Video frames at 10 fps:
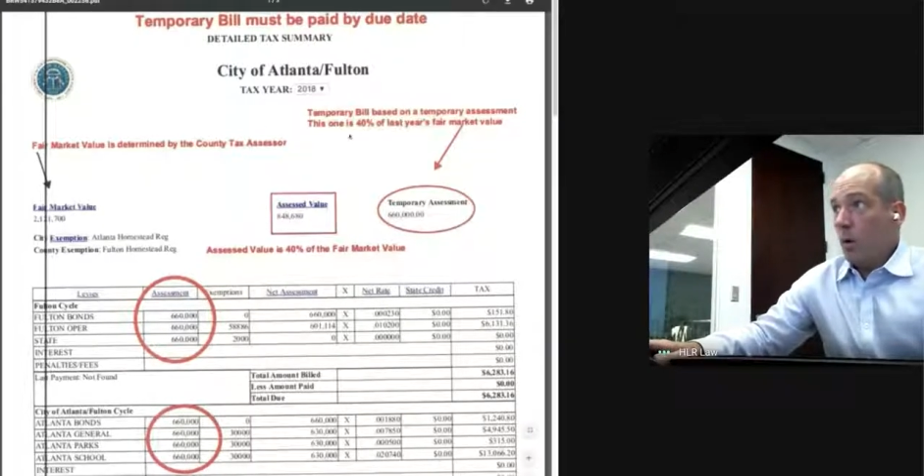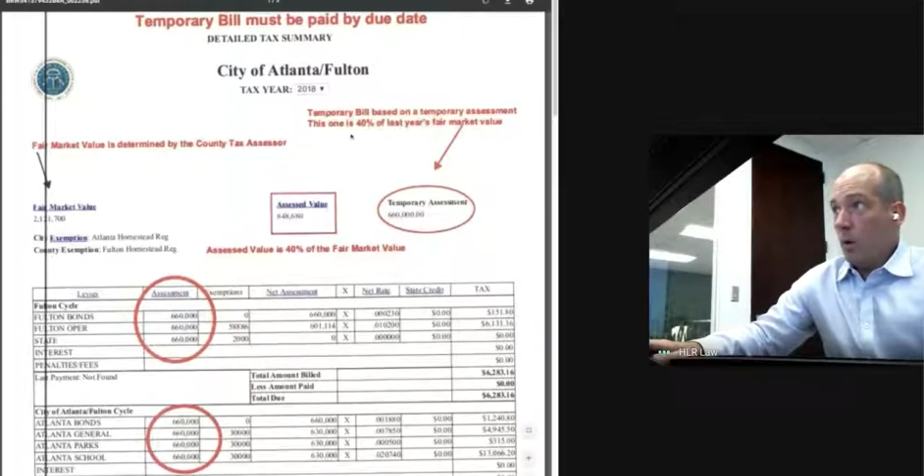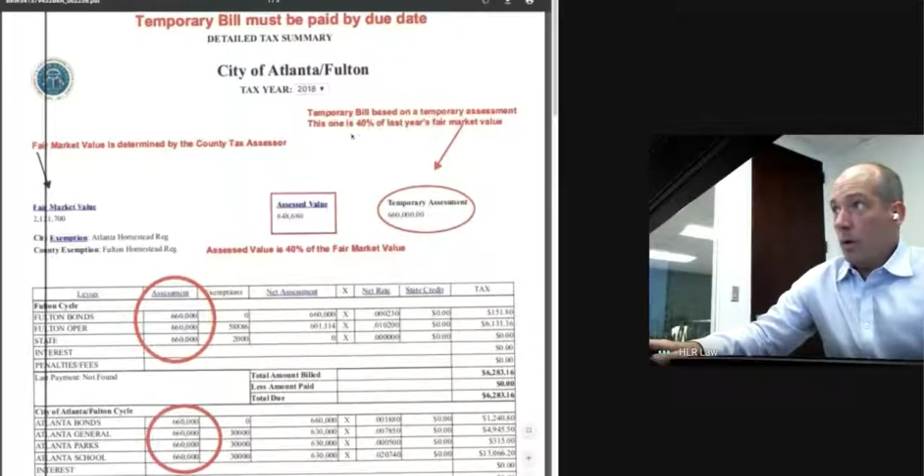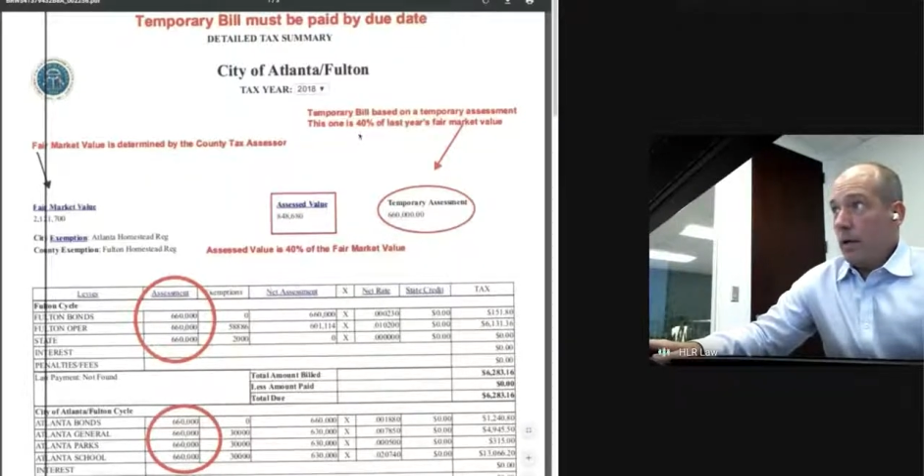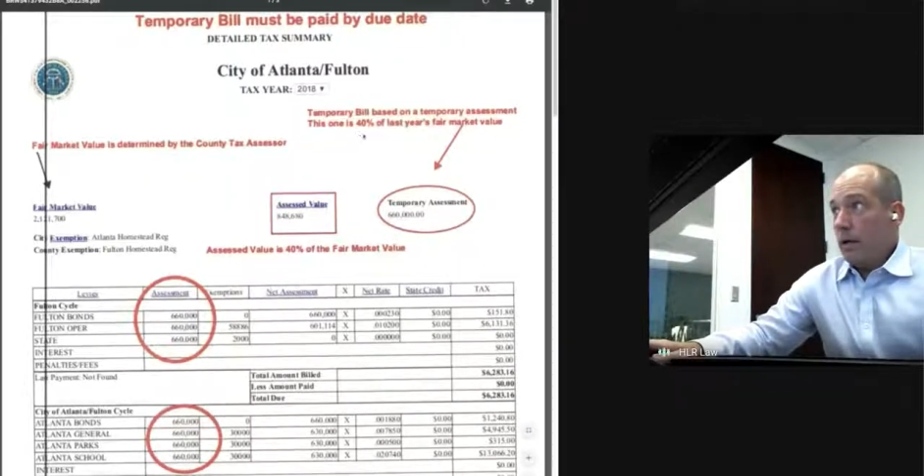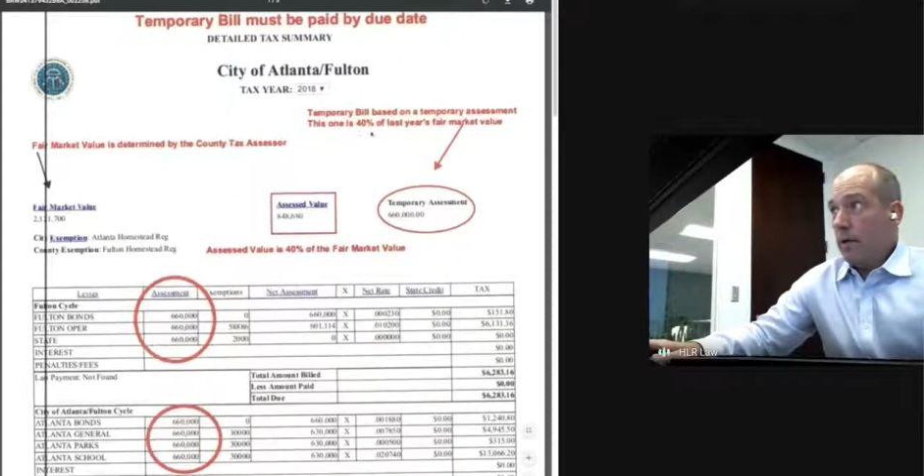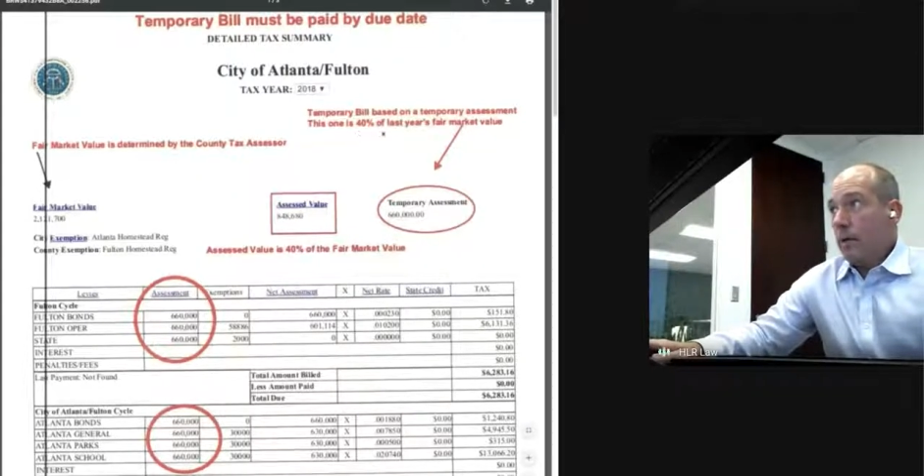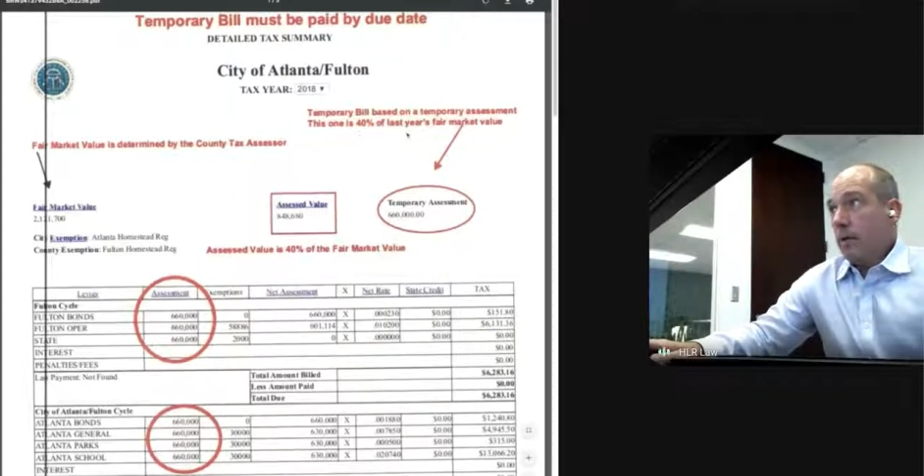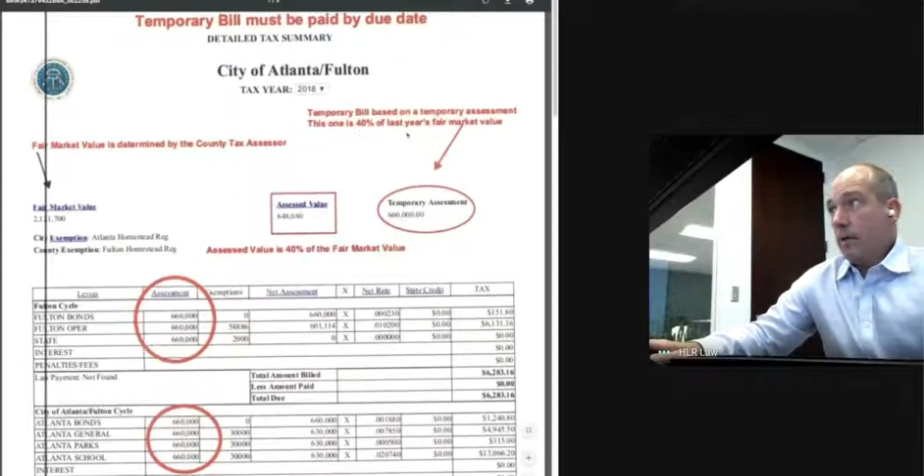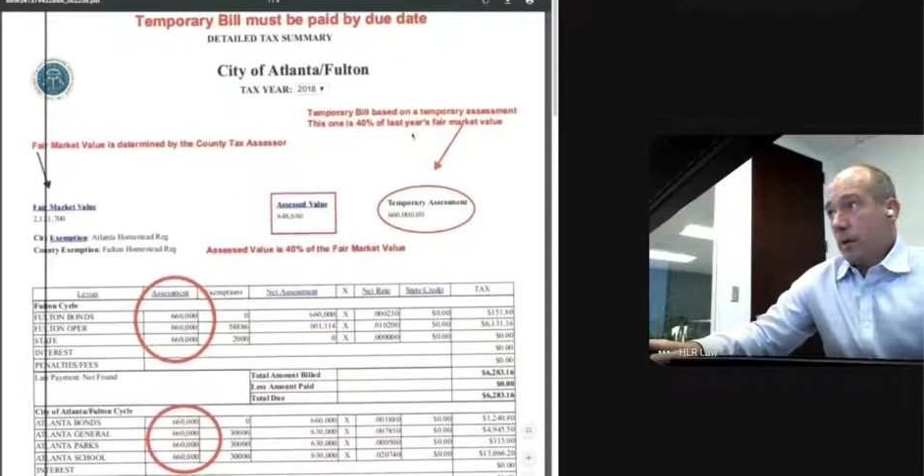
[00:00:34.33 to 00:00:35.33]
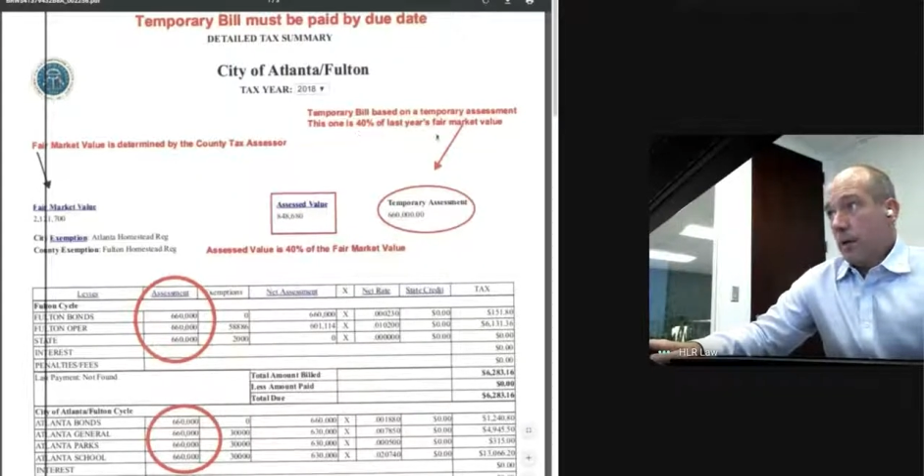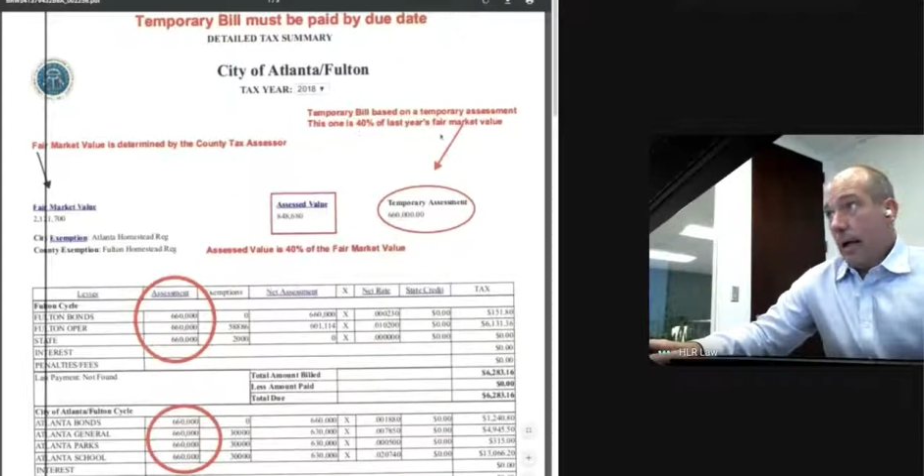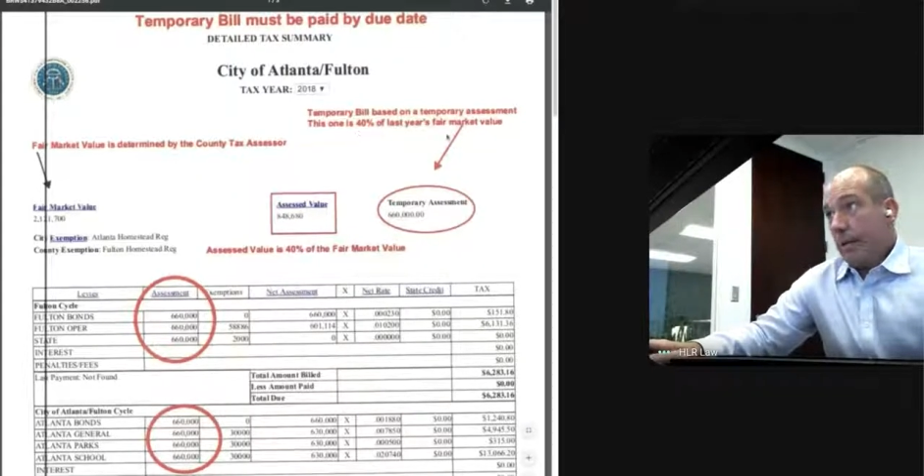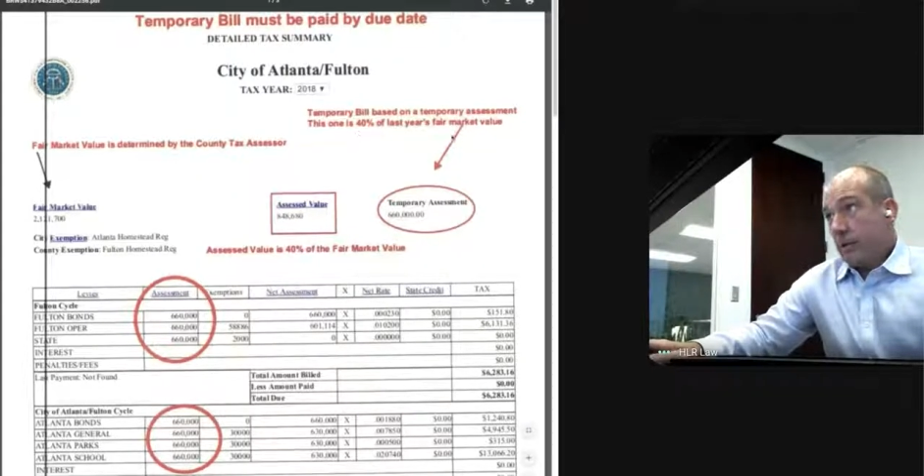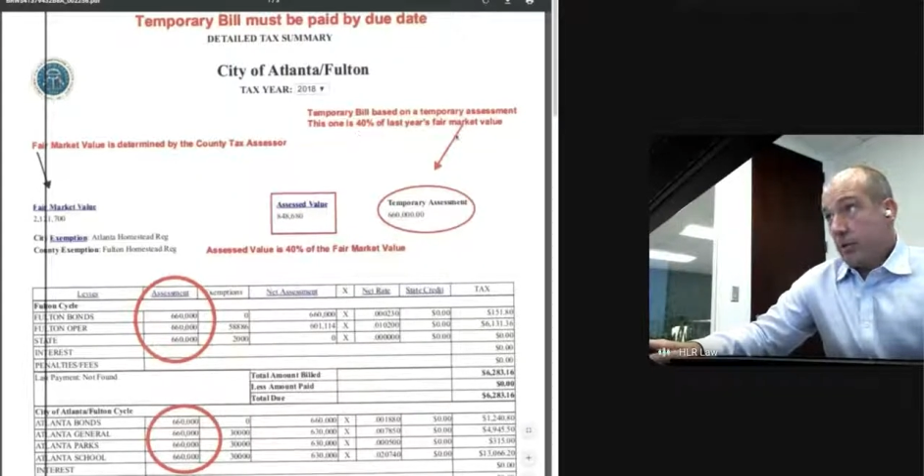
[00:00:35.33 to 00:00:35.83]
on
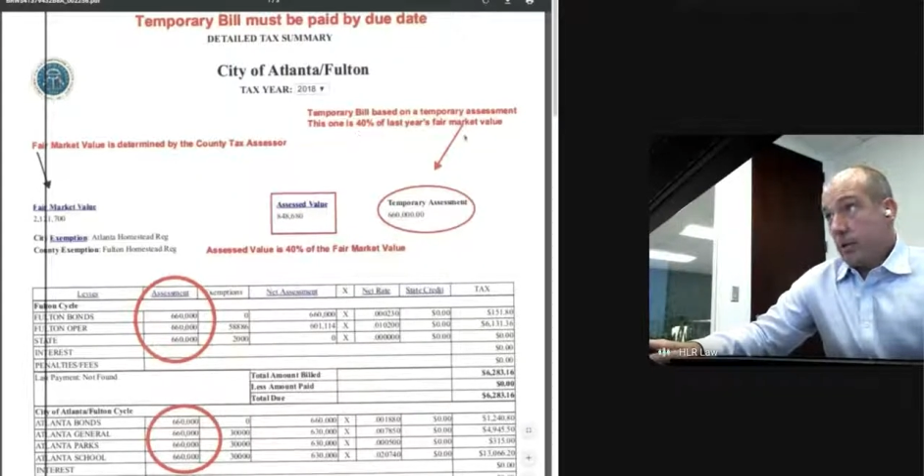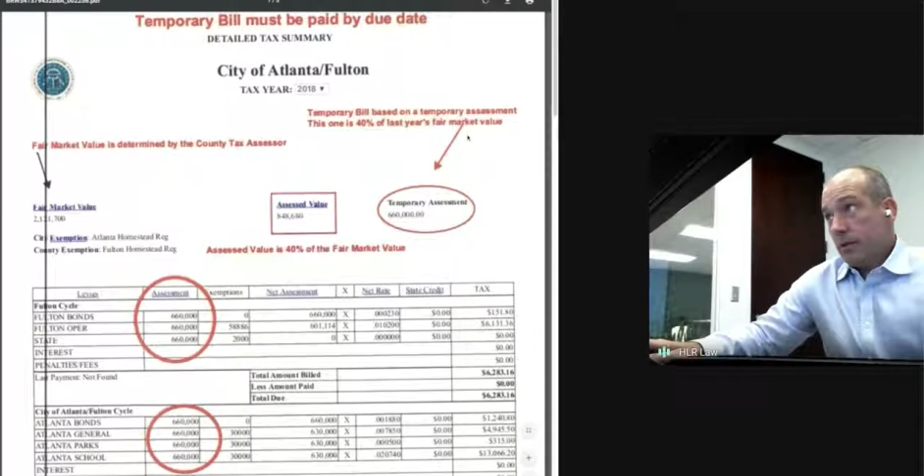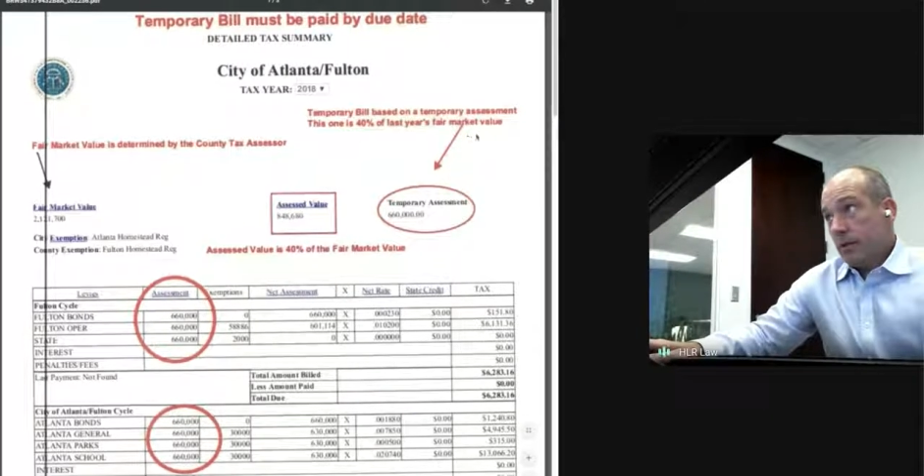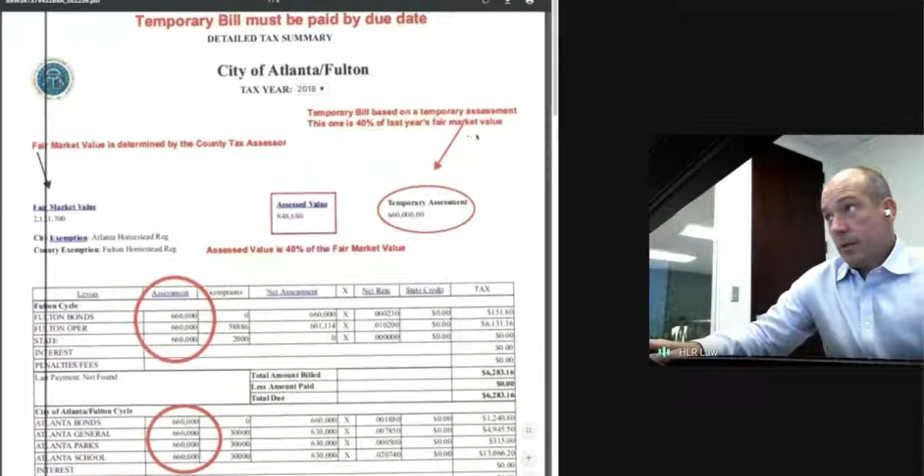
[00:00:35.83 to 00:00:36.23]
last year's